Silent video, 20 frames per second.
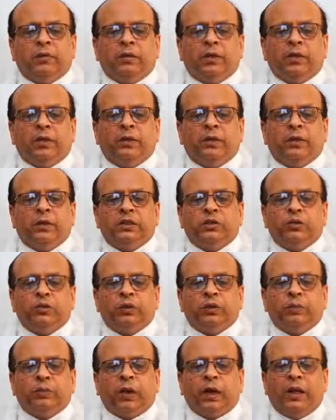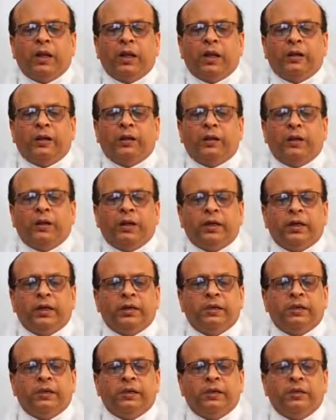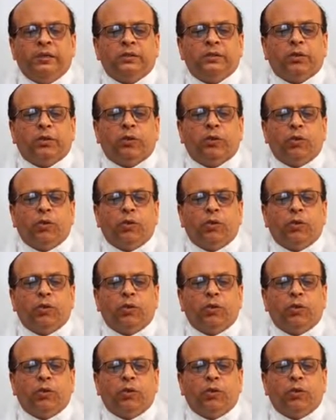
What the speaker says: patients with bilateral knee disease